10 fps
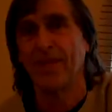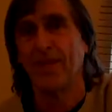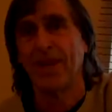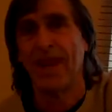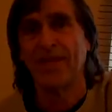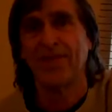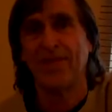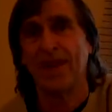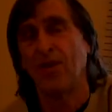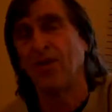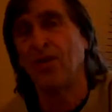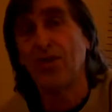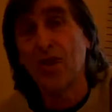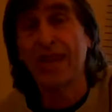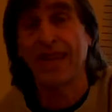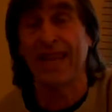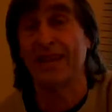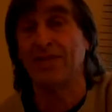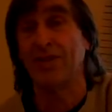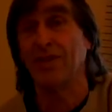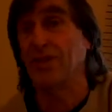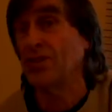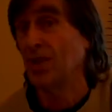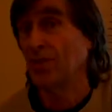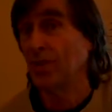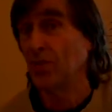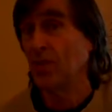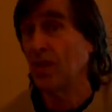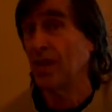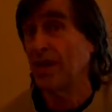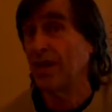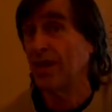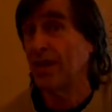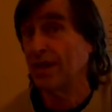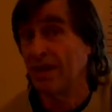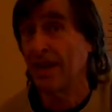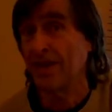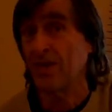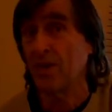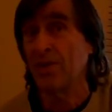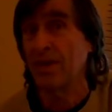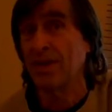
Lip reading: But in actual fact, all you're trying to get it to do is jump in the water, learn how to swim.